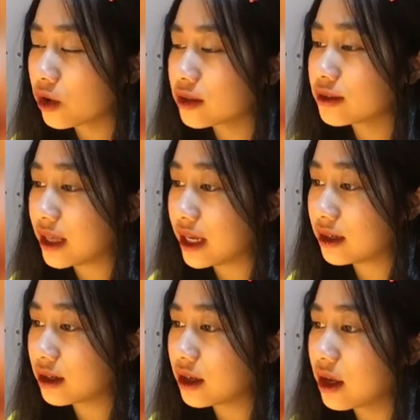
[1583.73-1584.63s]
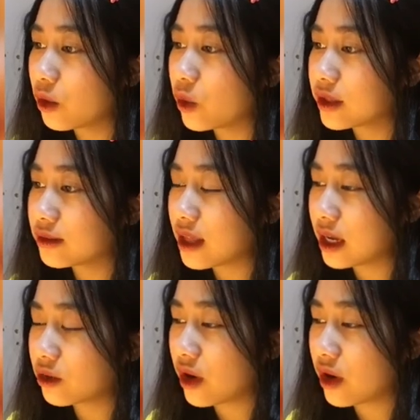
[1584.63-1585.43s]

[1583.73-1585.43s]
stayed with their